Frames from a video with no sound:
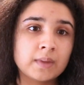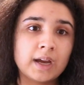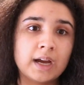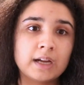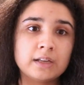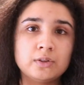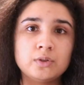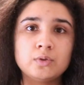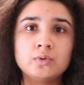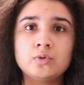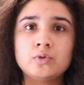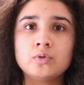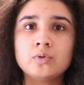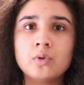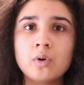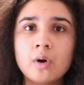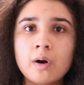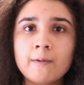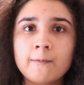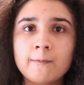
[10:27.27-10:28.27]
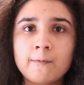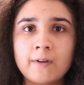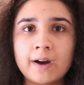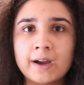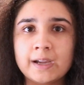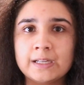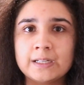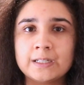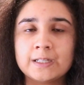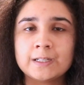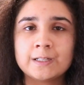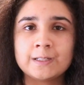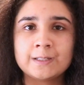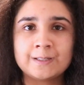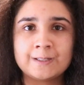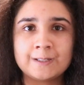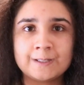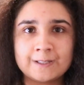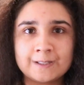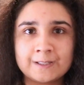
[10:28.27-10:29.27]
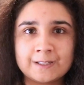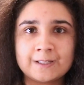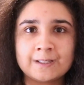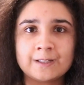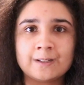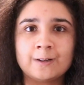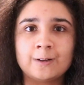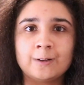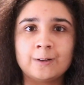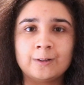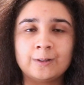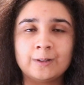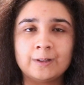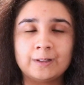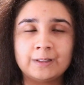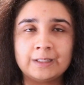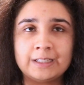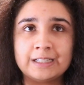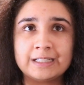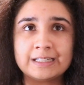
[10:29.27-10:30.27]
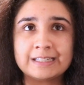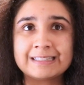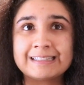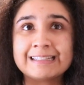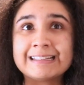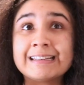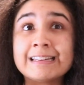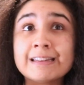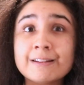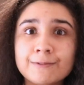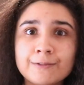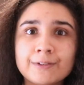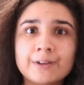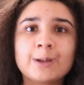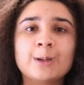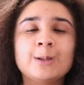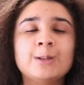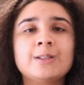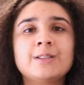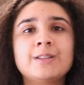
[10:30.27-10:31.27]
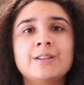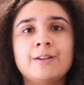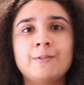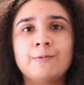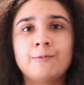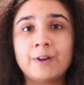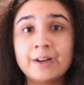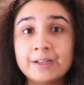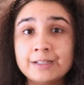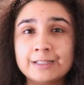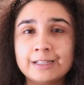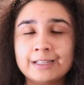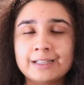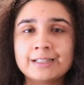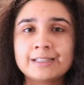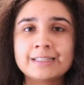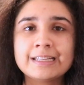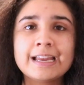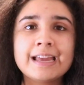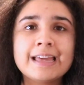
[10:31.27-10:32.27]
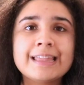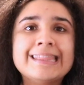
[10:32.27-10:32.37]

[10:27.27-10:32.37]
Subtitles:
and you do not find statistically significant findings,